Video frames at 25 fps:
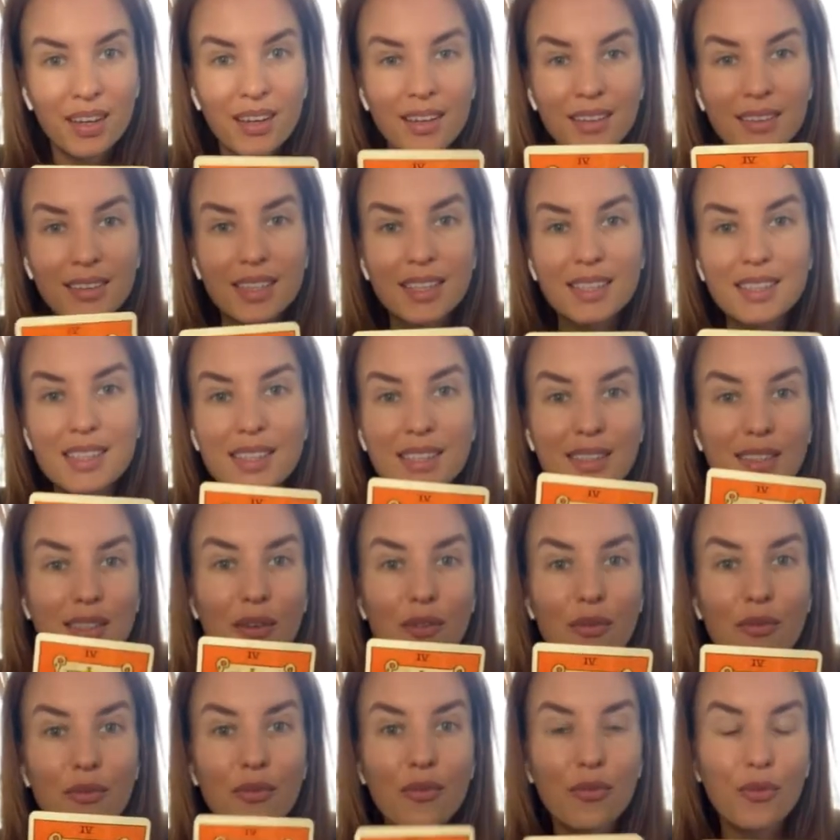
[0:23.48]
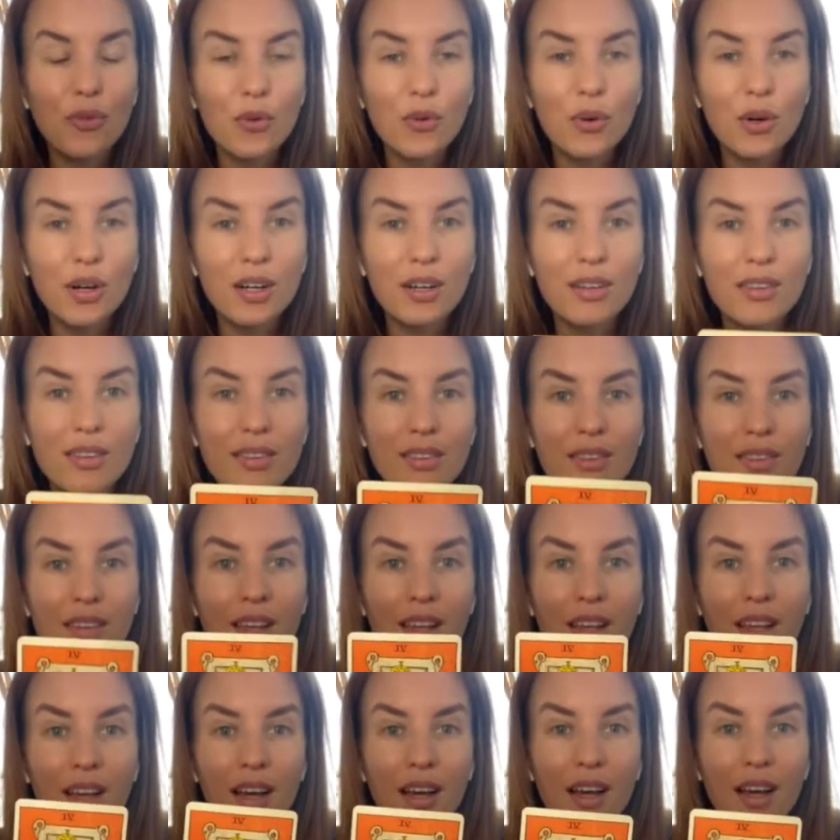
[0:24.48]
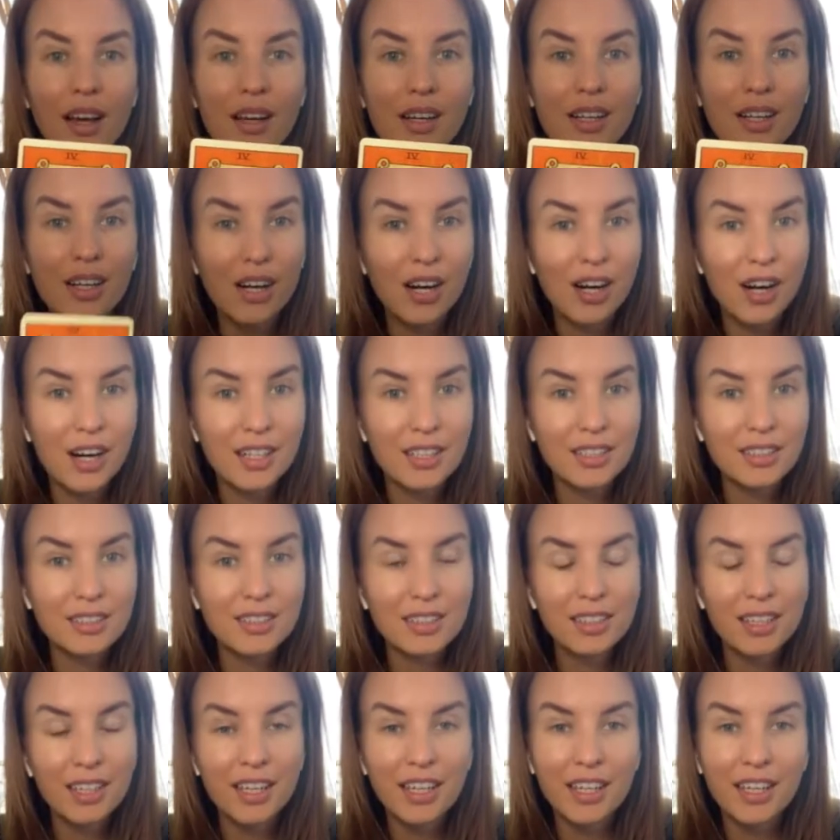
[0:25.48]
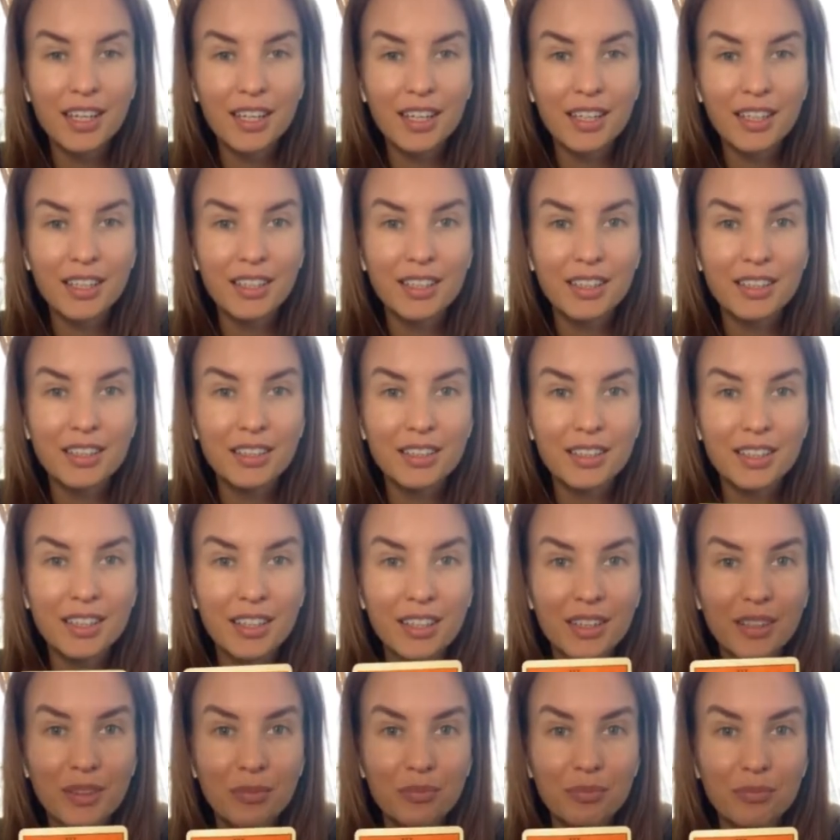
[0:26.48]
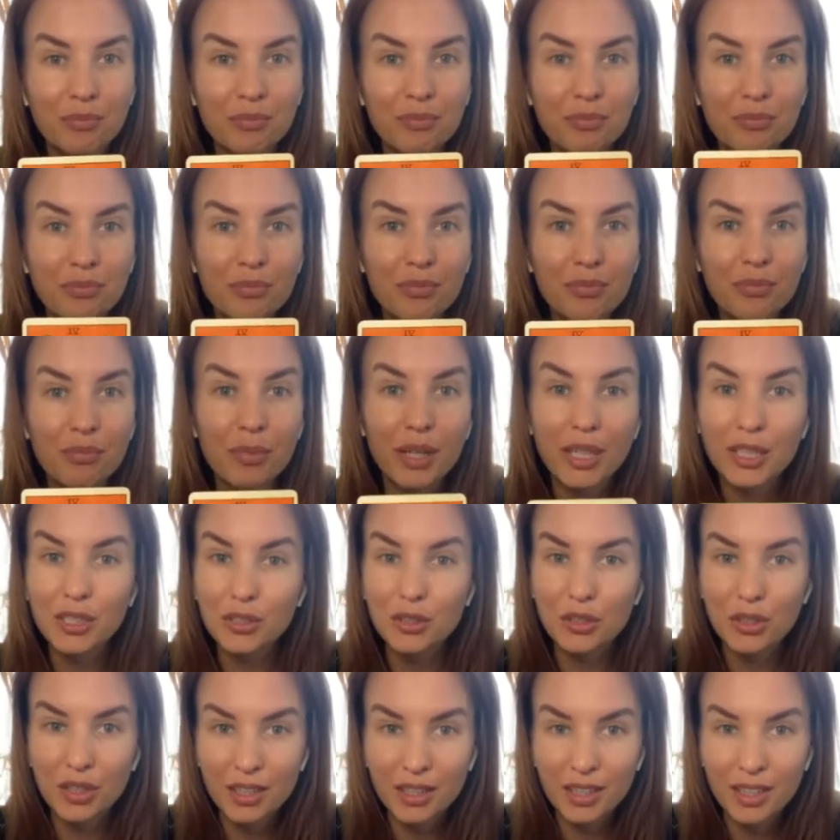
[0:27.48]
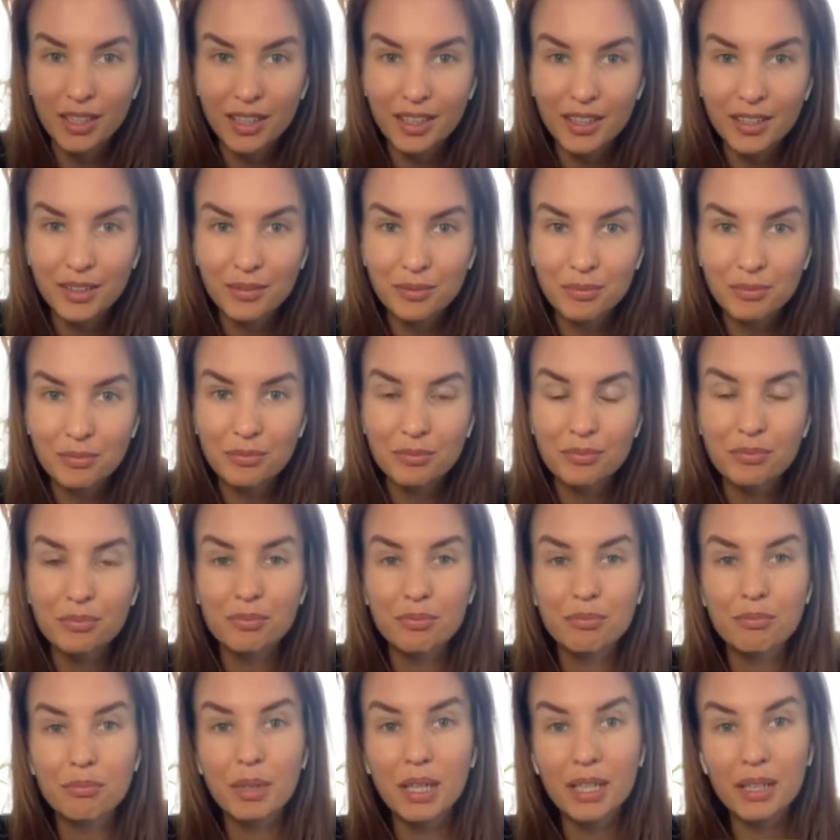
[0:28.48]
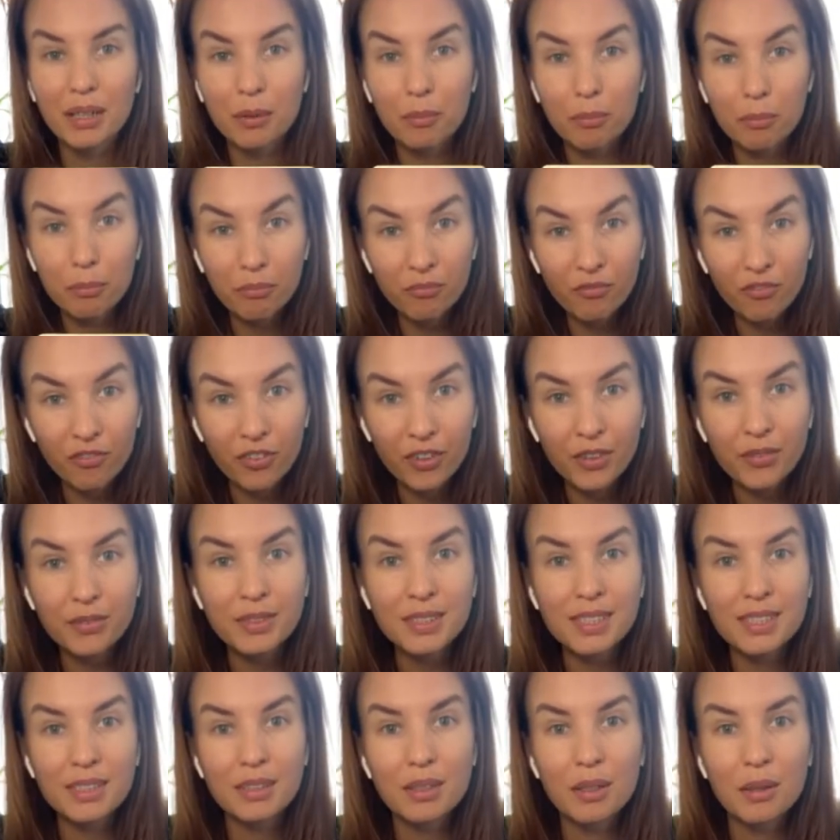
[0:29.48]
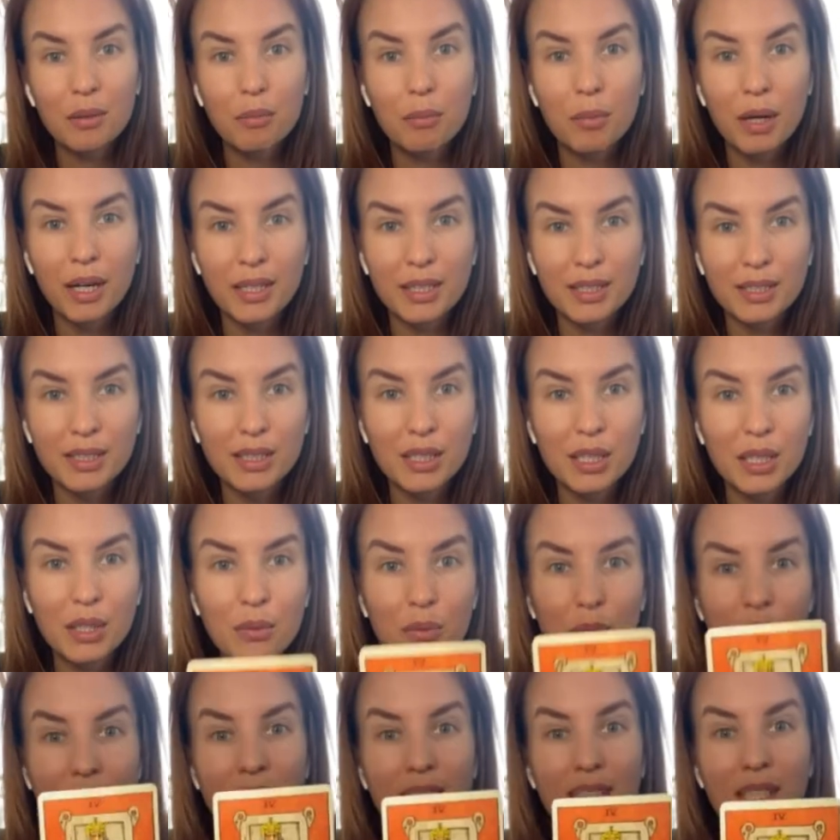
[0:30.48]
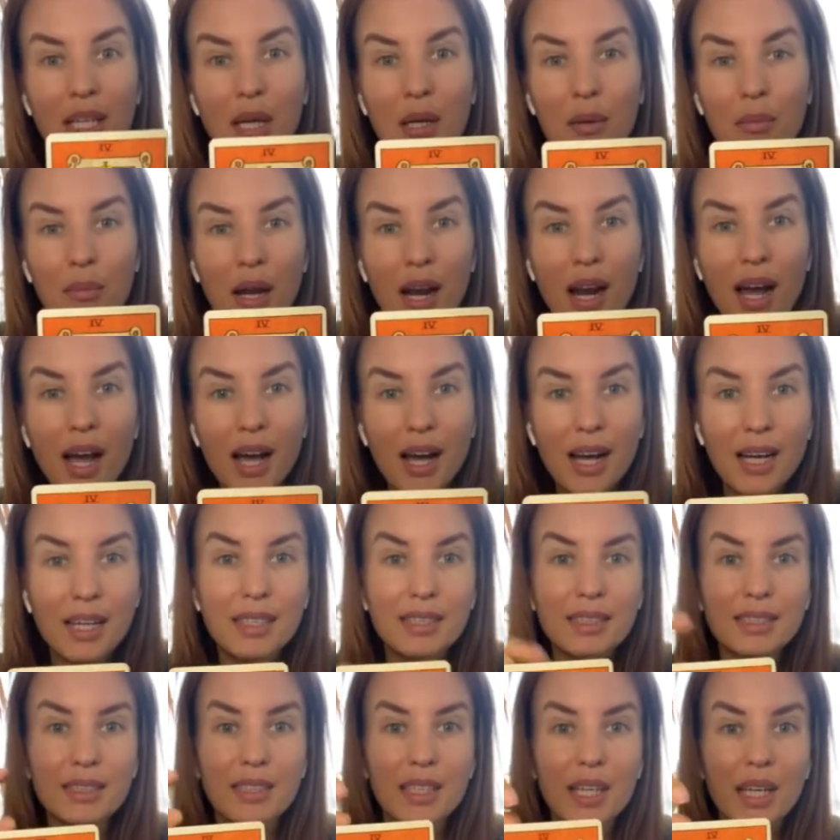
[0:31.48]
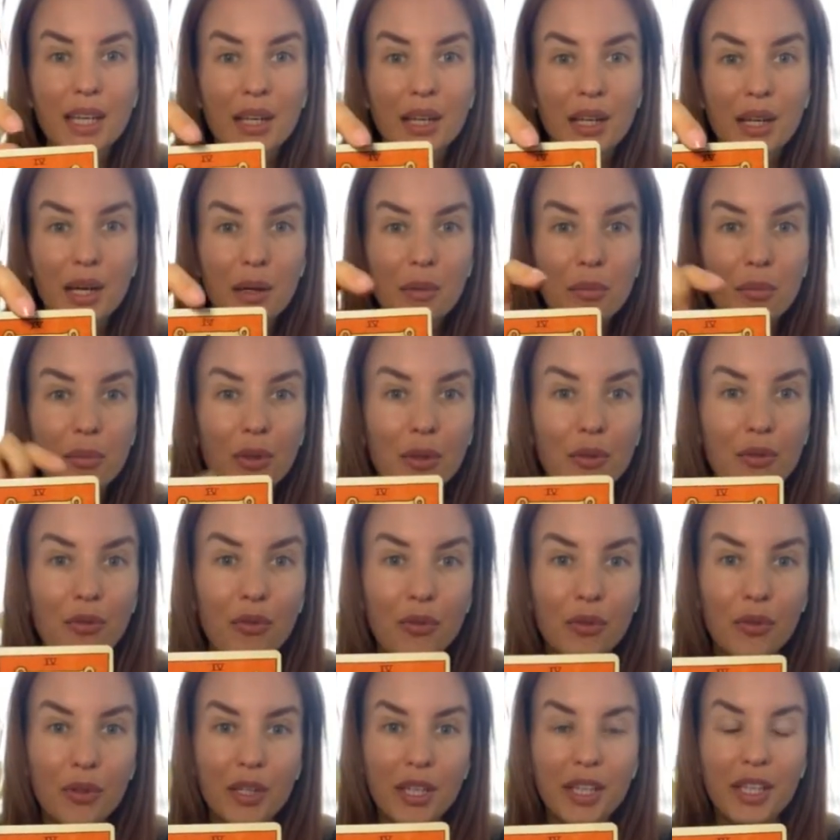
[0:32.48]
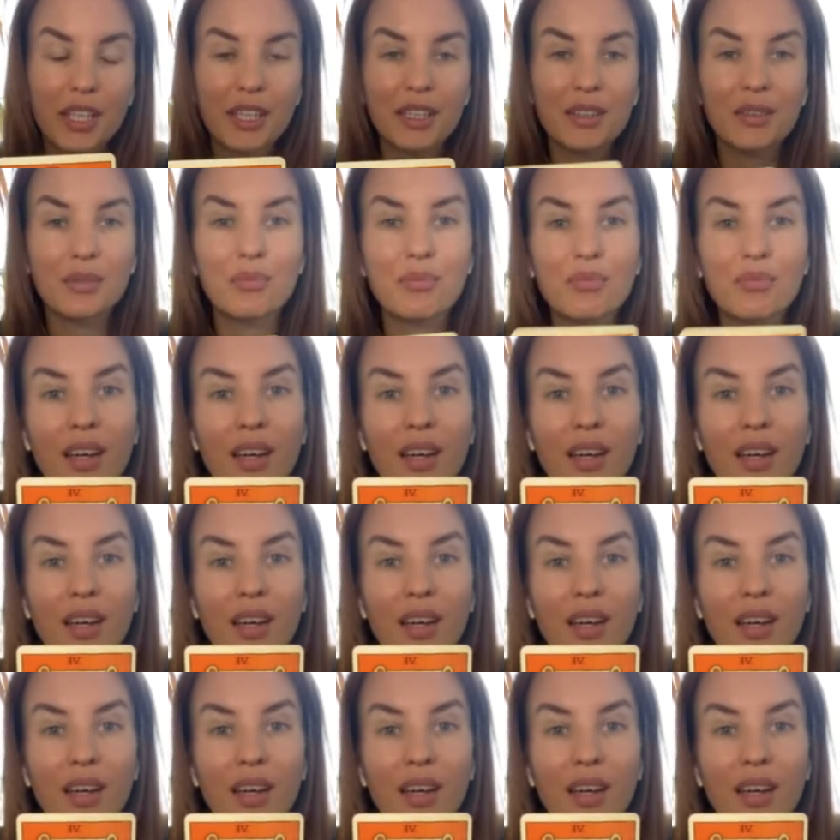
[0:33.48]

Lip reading: This is the fourth card in Major Arcana, but the fifth by the sequence, but has a number 4 here.